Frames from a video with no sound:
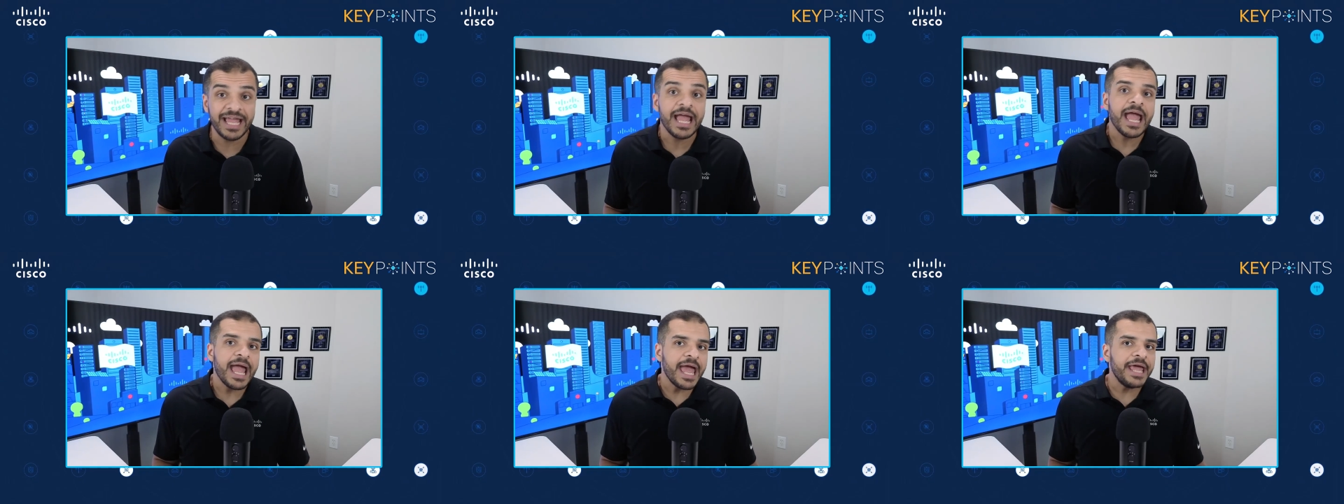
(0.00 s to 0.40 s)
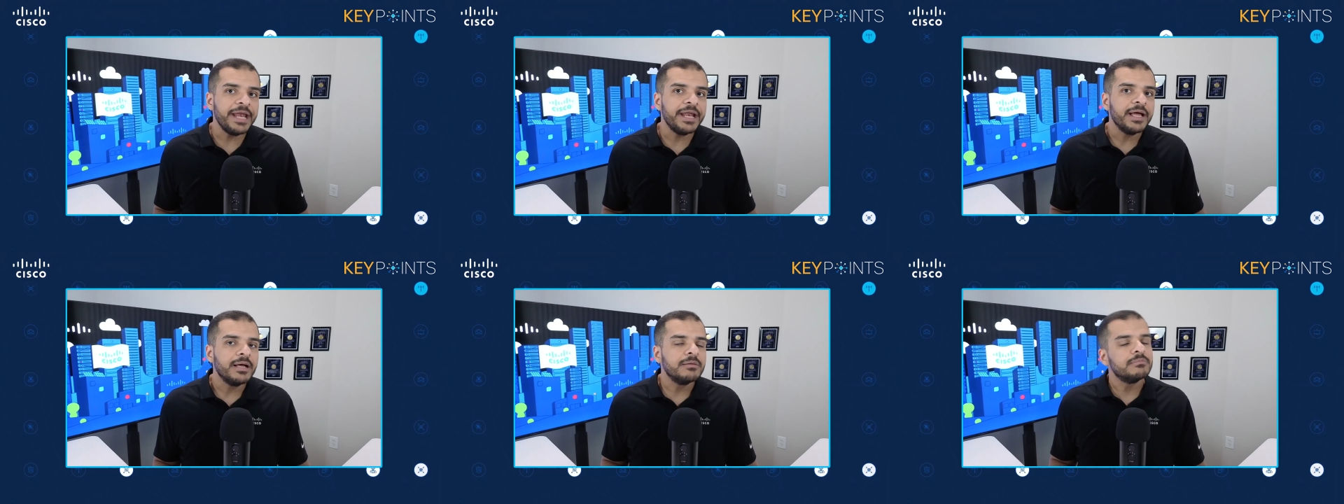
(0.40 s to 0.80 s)
And
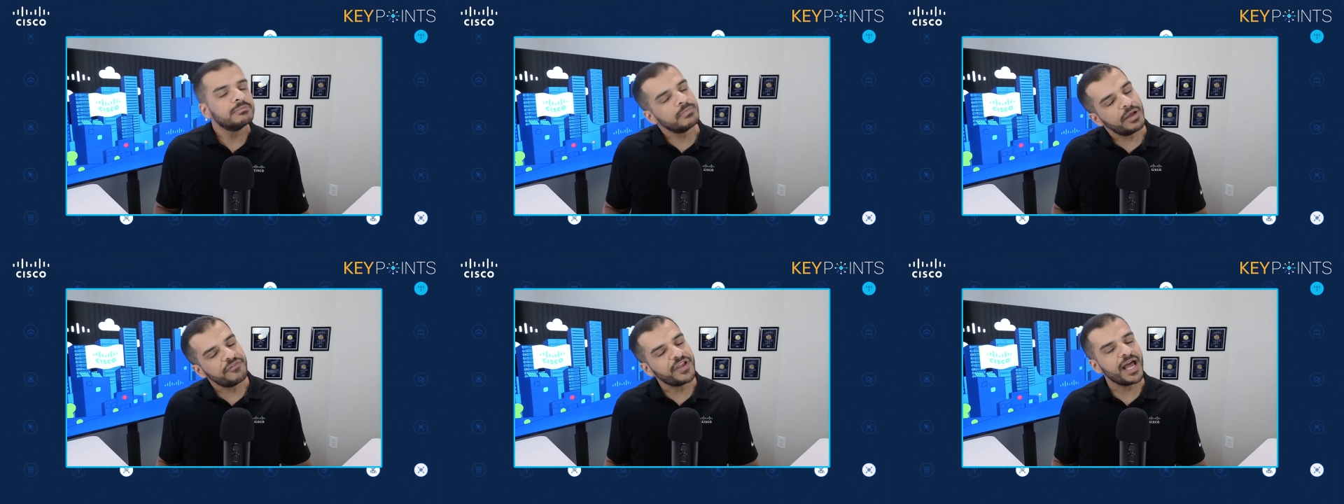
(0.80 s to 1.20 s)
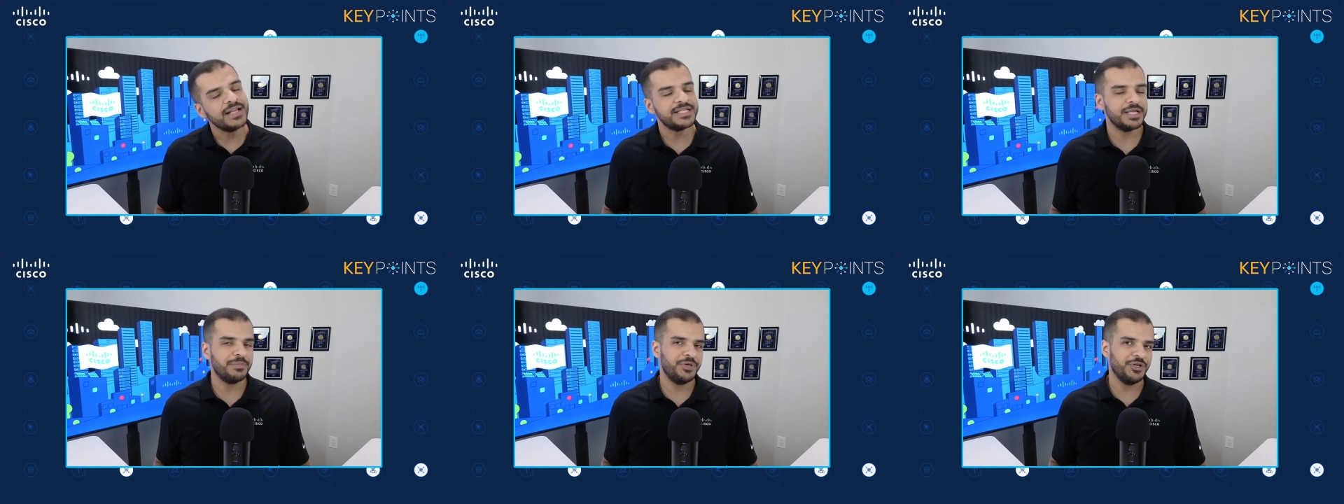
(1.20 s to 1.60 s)
I've got
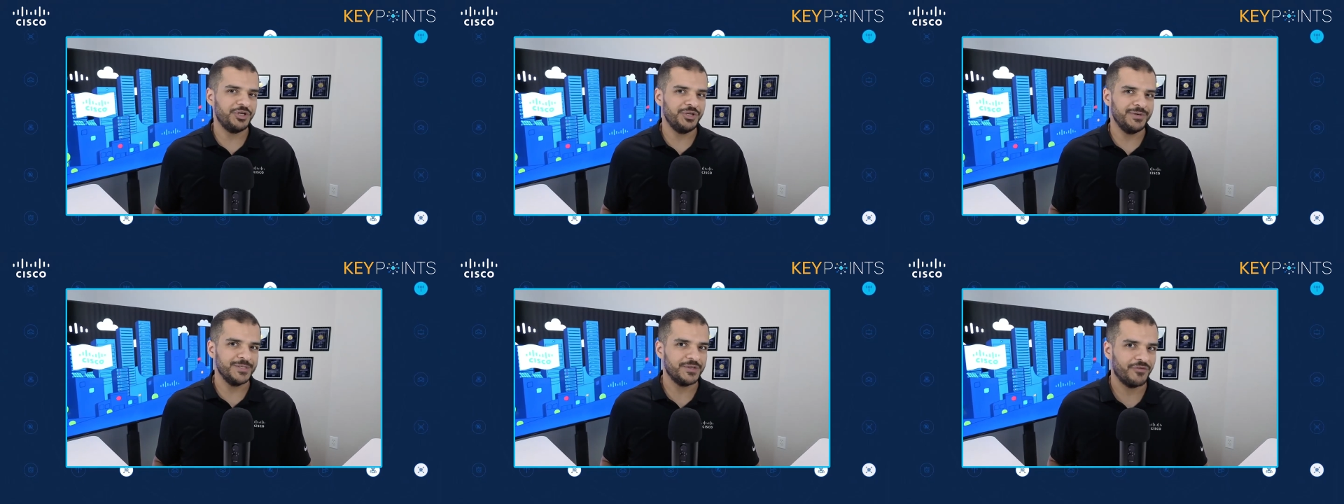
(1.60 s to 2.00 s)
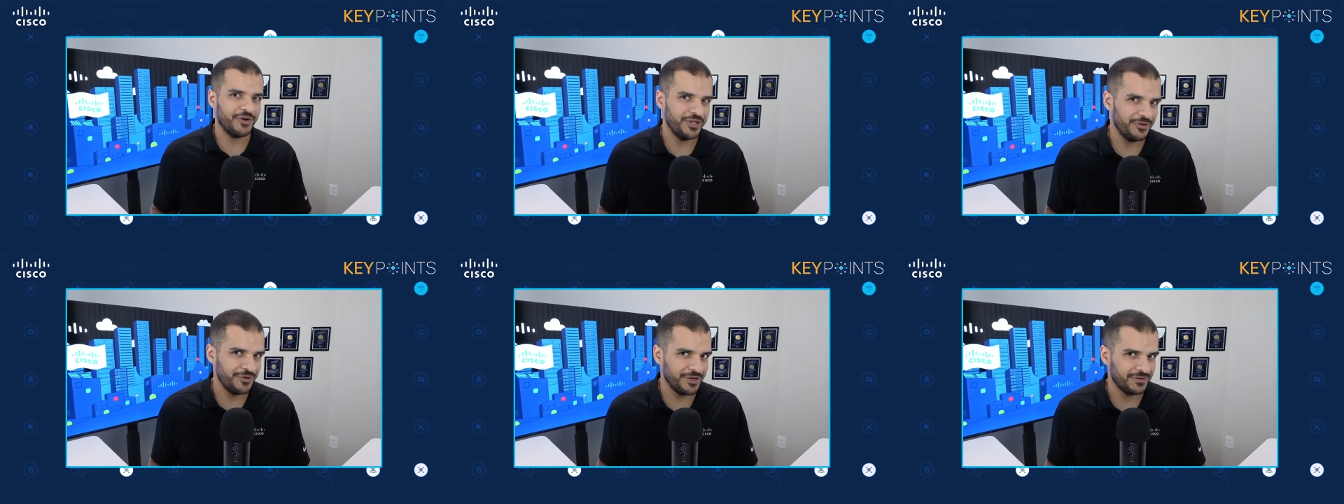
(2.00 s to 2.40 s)
some good news for you
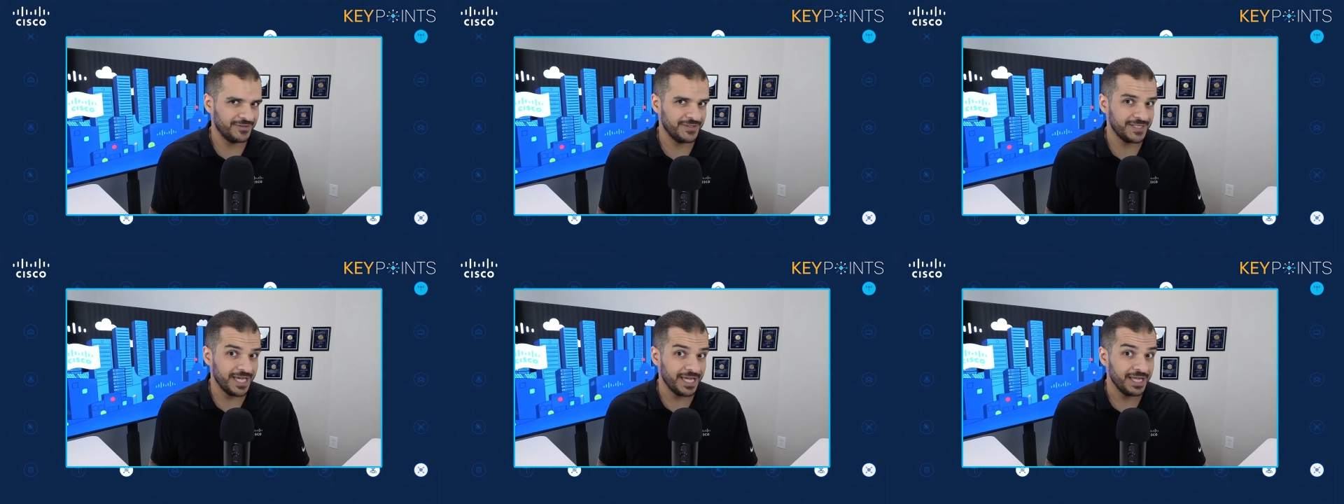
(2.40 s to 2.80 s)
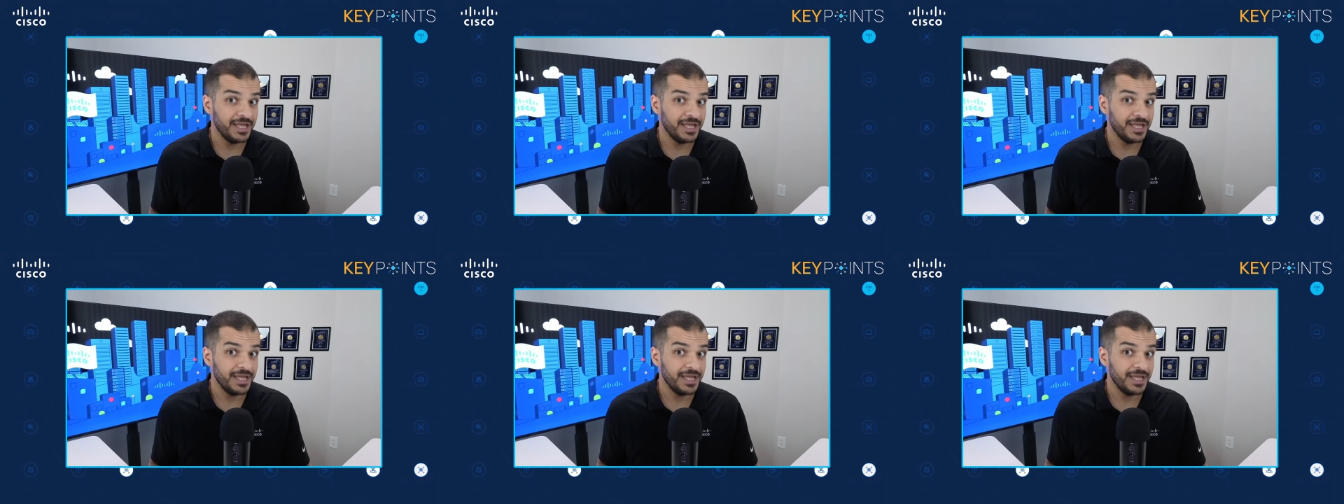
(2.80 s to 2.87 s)
here today.